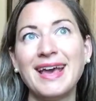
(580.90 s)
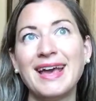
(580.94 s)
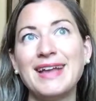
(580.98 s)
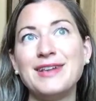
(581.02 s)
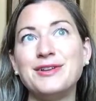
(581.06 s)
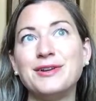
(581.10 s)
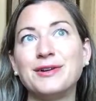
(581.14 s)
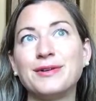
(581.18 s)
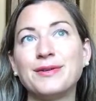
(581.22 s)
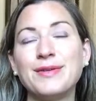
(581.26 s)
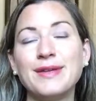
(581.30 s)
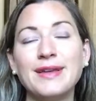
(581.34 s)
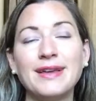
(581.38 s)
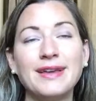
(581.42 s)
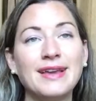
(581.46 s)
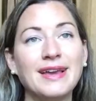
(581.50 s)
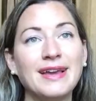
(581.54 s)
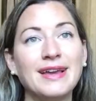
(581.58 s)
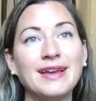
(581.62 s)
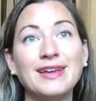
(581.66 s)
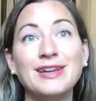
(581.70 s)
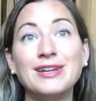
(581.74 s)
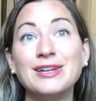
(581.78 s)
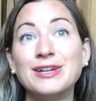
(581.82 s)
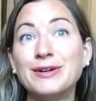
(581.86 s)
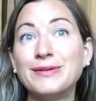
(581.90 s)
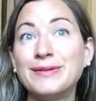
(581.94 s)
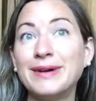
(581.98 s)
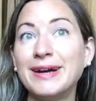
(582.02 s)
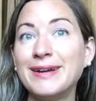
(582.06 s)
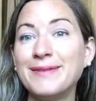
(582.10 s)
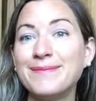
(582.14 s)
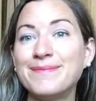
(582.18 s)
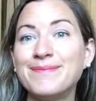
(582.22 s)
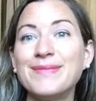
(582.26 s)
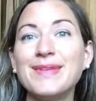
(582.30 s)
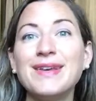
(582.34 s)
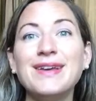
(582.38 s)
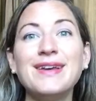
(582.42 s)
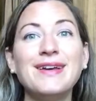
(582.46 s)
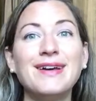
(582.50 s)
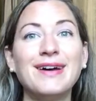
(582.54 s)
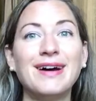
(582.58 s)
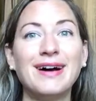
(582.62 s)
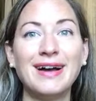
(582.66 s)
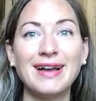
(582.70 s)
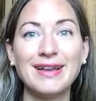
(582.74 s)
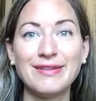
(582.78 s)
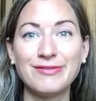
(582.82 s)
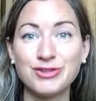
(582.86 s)
And you're thinking, you know what?
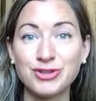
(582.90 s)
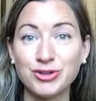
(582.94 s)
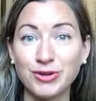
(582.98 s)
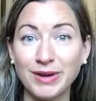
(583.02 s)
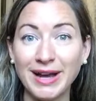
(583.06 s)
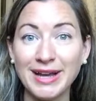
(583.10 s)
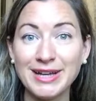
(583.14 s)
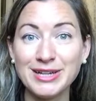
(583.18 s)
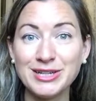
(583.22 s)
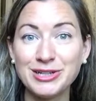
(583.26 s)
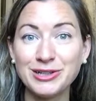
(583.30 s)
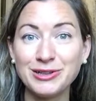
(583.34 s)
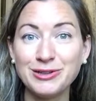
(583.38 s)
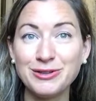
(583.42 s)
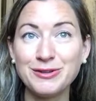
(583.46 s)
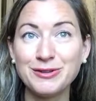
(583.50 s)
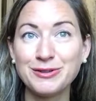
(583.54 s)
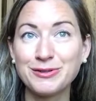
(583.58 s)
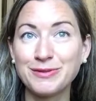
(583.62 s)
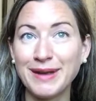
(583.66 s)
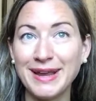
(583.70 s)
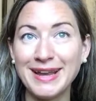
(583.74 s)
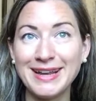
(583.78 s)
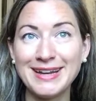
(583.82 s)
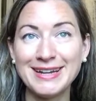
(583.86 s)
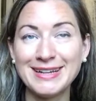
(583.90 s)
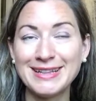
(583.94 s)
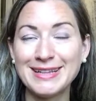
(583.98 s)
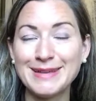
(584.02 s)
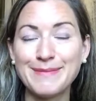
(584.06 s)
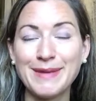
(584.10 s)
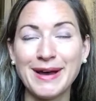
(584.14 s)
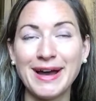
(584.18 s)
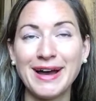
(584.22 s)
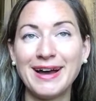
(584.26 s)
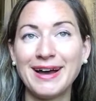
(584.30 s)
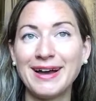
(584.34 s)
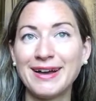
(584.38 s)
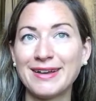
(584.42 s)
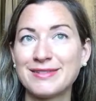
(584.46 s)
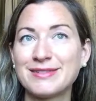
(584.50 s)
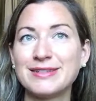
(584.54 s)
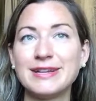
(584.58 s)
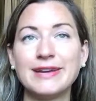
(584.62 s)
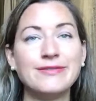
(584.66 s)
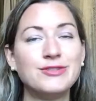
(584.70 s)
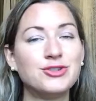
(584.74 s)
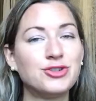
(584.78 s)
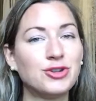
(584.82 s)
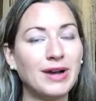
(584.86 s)
I've tried to lose weight in the
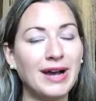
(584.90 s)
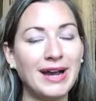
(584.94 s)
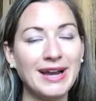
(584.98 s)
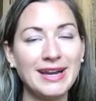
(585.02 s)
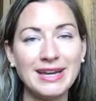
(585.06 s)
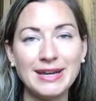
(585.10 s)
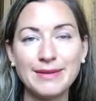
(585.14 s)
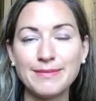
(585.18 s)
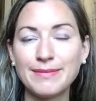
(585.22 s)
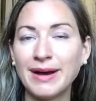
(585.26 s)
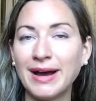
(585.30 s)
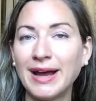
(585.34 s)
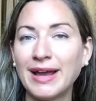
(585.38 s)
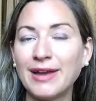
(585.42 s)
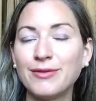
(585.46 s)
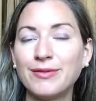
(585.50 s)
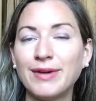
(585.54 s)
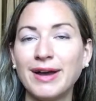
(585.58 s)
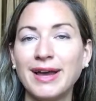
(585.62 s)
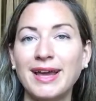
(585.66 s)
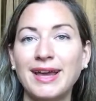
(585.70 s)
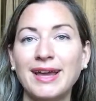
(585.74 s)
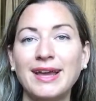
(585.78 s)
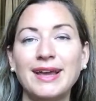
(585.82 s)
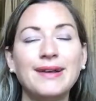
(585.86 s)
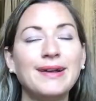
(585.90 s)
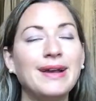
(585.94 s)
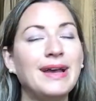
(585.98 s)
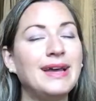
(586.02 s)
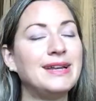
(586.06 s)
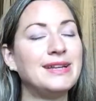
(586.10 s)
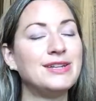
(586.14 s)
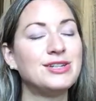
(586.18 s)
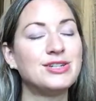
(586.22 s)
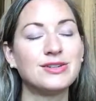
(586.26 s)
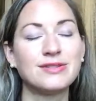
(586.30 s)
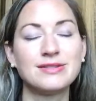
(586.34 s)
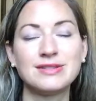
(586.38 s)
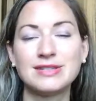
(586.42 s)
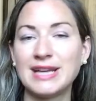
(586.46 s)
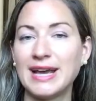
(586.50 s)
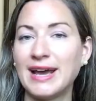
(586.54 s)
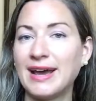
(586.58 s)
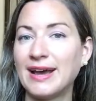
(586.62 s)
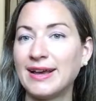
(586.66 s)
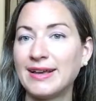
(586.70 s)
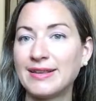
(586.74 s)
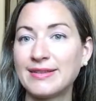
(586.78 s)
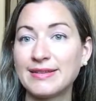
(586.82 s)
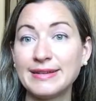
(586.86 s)
past. I've tried it my way and it just
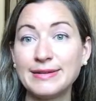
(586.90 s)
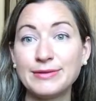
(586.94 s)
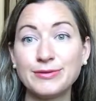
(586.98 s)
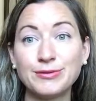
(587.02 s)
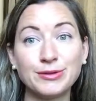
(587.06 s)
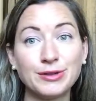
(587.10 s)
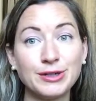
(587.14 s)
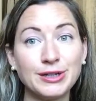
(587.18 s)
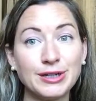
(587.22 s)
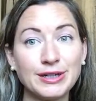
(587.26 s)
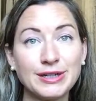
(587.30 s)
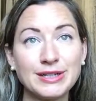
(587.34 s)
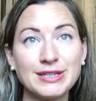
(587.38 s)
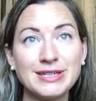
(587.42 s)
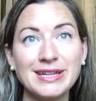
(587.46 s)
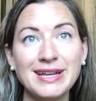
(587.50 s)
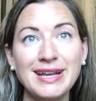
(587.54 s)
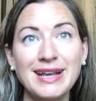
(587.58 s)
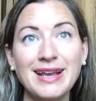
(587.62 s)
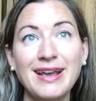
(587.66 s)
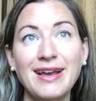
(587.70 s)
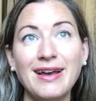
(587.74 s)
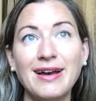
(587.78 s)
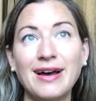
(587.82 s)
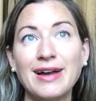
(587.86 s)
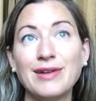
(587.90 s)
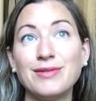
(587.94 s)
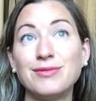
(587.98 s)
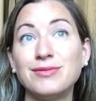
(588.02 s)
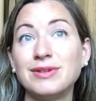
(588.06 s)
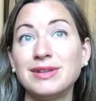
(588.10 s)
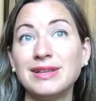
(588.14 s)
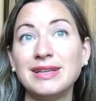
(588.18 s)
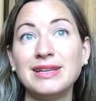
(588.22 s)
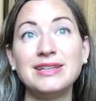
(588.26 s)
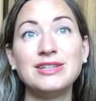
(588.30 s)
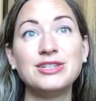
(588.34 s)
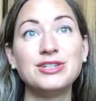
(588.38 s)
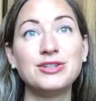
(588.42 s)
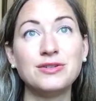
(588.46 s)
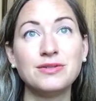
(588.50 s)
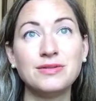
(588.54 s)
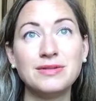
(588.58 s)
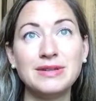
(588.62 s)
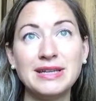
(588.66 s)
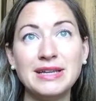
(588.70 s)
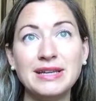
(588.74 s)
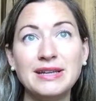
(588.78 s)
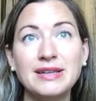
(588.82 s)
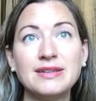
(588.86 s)
hasn't worked. I really do
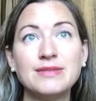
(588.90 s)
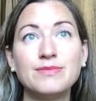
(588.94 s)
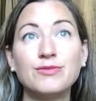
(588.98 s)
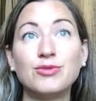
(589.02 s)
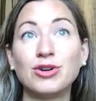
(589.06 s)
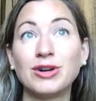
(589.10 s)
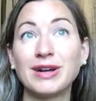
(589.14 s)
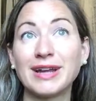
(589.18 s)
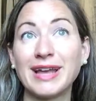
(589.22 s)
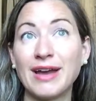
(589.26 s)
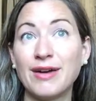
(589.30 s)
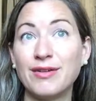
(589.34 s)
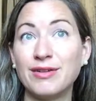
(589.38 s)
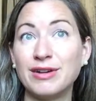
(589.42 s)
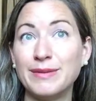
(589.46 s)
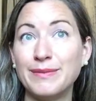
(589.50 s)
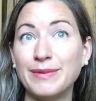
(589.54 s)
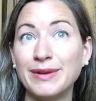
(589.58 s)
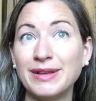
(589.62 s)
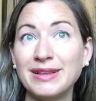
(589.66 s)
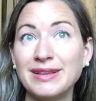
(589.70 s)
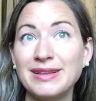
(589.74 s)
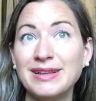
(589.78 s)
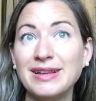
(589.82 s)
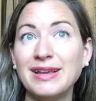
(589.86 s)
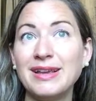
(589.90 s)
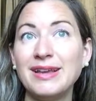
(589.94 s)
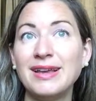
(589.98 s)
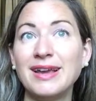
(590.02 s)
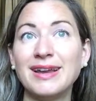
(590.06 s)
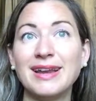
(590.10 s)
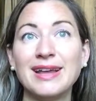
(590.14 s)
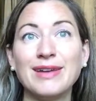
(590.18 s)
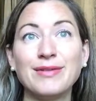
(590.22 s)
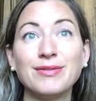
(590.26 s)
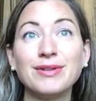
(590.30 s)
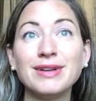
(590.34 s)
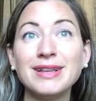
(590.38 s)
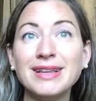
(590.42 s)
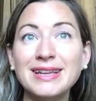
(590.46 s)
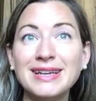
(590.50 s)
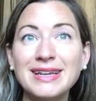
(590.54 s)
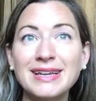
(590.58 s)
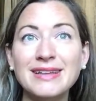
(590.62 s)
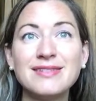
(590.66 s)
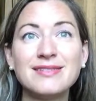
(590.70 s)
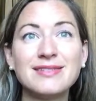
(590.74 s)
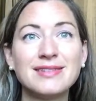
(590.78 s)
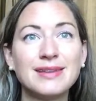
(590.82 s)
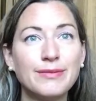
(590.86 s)
need more accountability, and I really
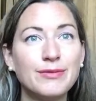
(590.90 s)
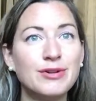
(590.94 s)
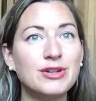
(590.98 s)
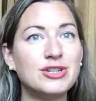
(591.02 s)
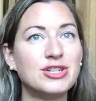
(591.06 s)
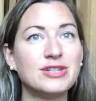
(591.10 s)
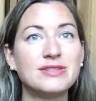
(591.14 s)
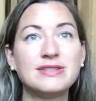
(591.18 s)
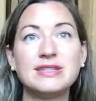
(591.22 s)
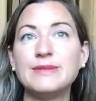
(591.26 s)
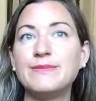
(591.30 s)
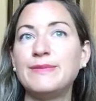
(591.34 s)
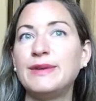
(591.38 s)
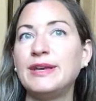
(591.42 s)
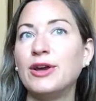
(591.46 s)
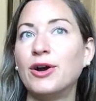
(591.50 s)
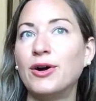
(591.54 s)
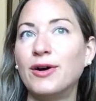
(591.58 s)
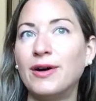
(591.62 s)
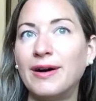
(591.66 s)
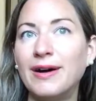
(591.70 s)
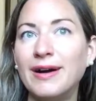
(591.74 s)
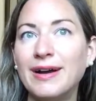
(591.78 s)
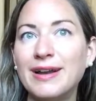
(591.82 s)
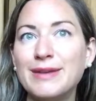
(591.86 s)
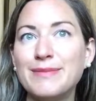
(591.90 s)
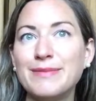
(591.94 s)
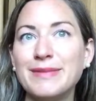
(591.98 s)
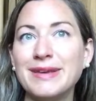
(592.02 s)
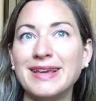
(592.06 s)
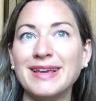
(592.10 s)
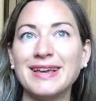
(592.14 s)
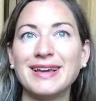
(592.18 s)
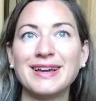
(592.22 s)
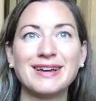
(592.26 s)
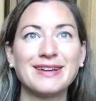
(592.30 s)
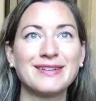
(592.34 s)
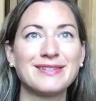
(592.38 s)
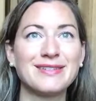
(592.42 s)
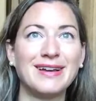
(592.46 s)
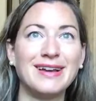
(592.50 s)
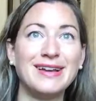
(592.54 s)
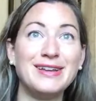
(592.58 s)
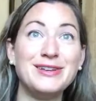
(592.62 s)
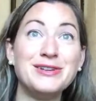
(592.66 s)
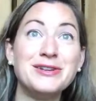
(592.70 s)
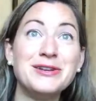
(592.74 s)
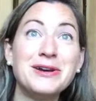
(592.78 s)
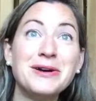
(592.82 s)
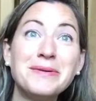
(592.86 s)
need someone just to be on me, because
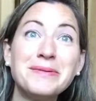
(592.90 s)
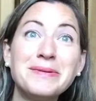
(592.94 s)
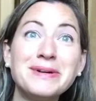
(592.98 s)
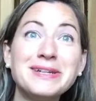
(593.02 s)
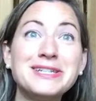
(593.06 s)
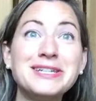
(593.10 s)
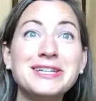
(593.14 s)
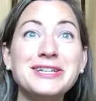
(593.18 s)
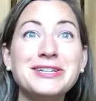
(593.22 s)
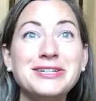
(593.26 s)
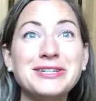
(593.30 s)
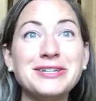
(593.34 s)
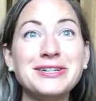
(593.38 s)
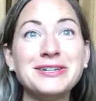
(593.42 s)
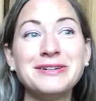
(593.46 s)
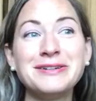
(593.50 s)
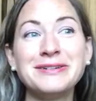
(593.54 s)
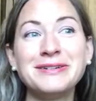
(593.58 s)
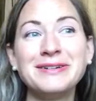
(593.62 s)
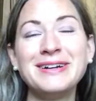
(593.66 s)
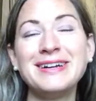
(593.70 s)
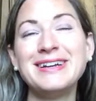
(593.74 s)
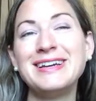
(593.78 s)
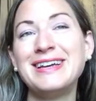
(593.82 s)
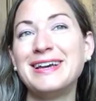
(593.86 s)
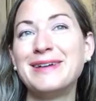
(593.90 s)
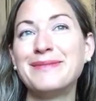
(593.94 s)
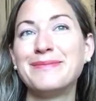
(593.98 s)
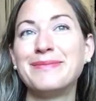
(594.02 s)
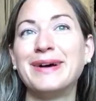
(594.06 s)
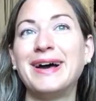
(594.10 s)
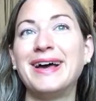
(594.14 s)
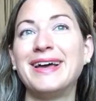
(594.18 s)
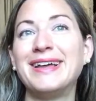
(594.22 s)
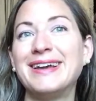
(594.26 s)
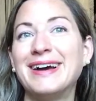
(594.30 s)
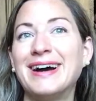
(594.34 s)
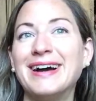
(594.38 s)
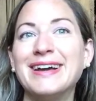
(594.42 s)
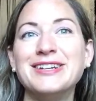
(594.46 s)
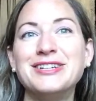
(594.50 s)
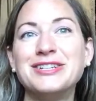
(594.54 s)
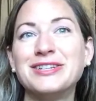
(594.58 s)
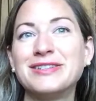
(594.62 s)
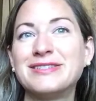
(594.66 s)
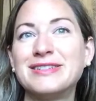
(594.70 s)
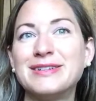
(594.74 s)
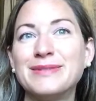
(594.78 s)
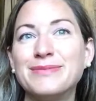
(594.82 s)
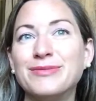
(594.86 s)
I know what to do, but I
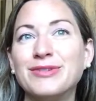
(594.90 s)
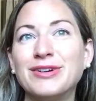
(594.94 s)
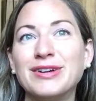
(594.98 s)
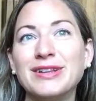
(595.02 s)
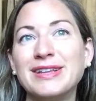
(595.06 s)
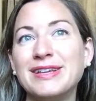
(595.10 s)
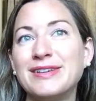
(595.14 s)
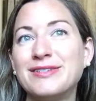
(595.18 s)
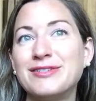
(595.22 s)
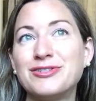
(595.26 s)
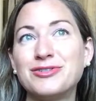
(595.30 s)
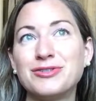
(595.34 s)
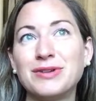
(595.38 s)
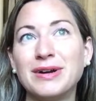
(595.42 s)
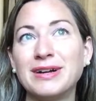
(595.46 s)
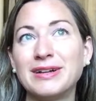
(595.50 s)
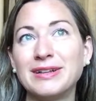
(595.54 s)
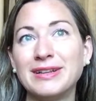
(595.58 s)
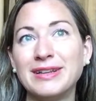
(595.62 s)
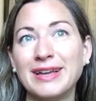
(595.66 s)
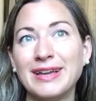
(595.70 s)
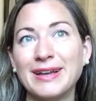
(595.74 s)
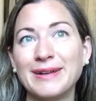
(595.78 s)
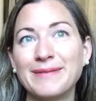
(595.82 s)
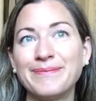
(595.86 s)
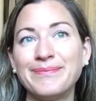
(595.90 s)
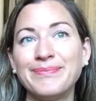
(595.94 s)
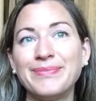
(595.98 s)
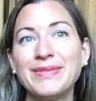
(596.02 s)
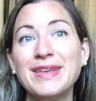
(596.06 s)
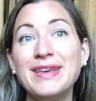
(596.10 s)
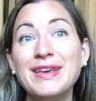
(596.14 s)
just am really struggling.